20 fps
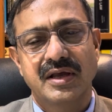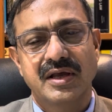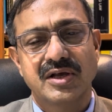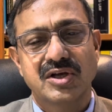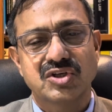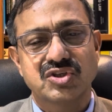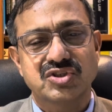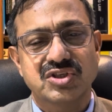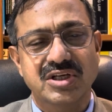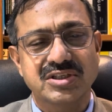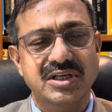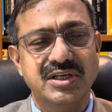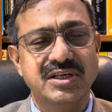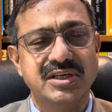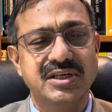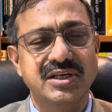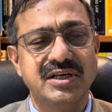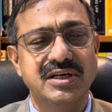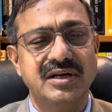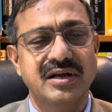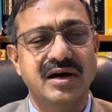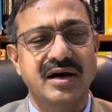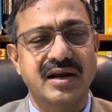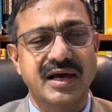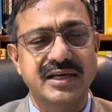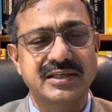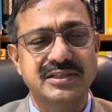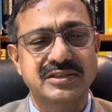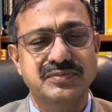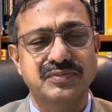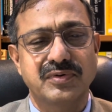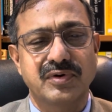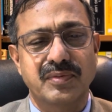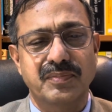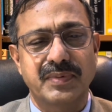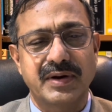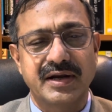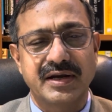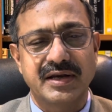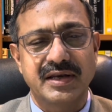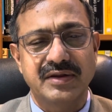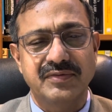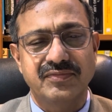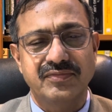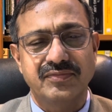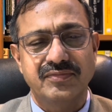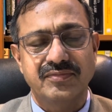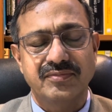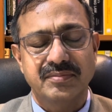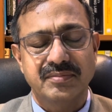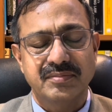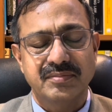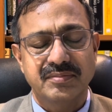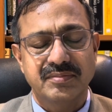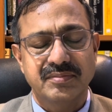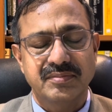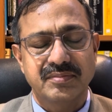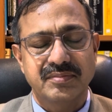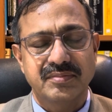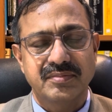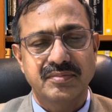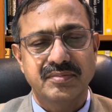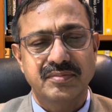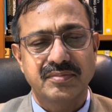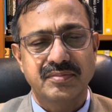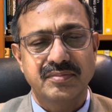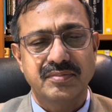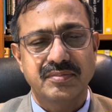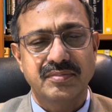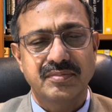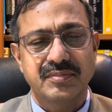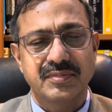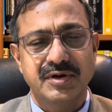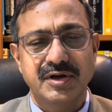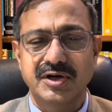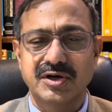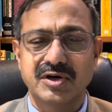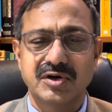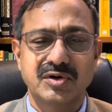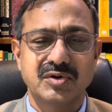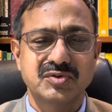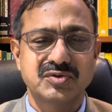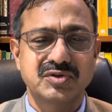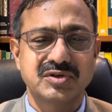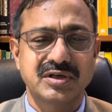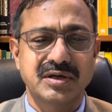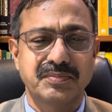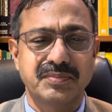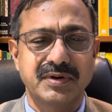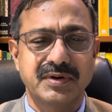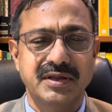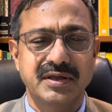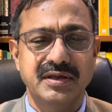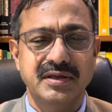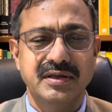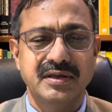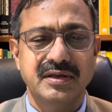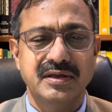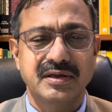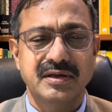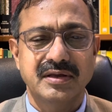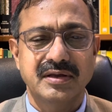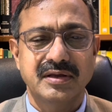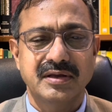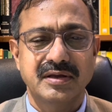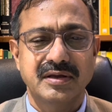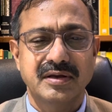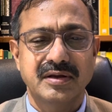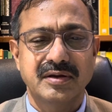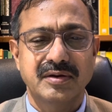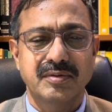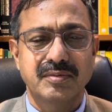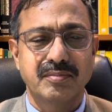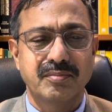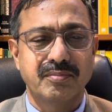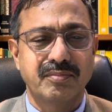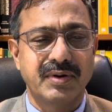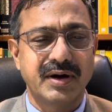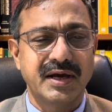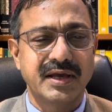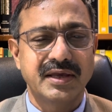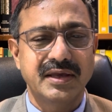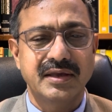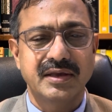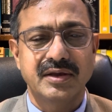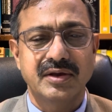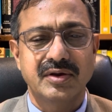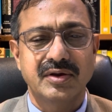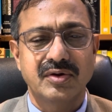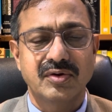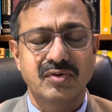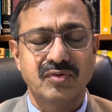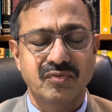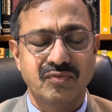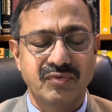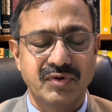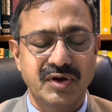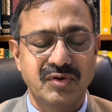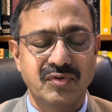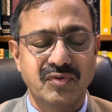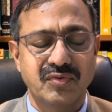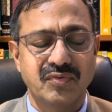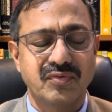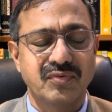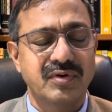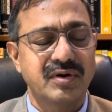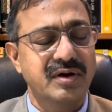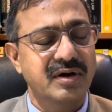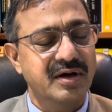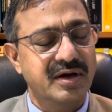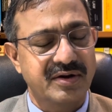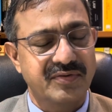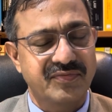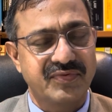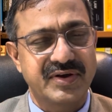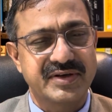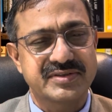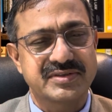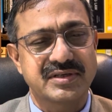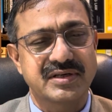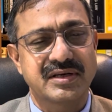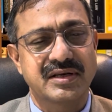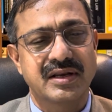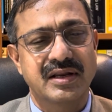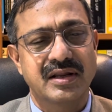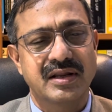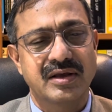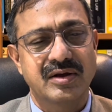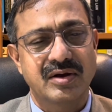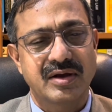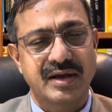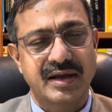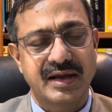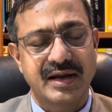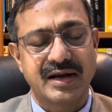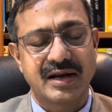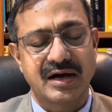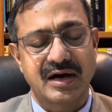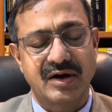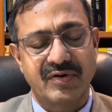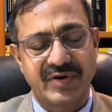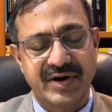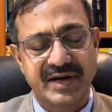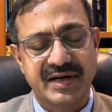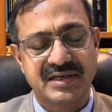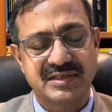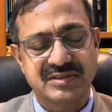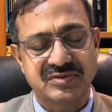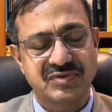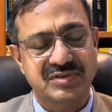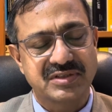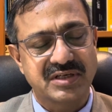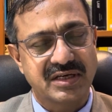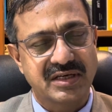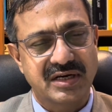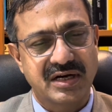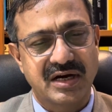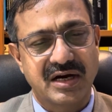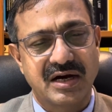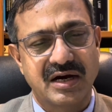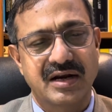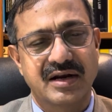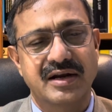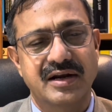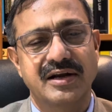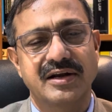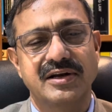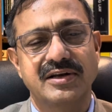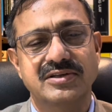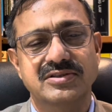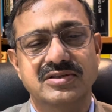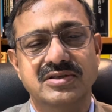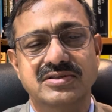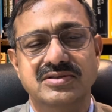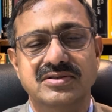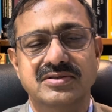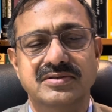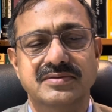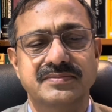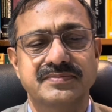Such a need arises for plaintiff introducing a plea by way of confession and avoidance, which I already discussed.